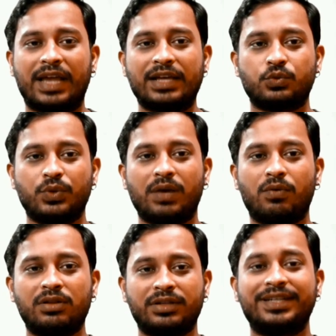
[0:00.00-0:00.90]
as we have
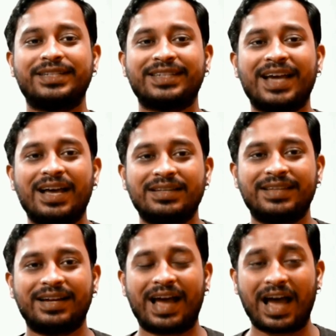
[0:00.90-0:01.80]
already
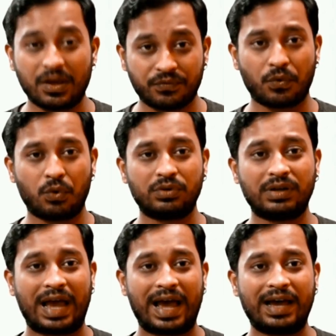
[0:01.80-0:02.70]
discussed, that
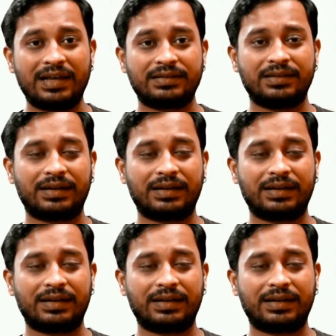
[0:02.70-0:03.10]
iPhone has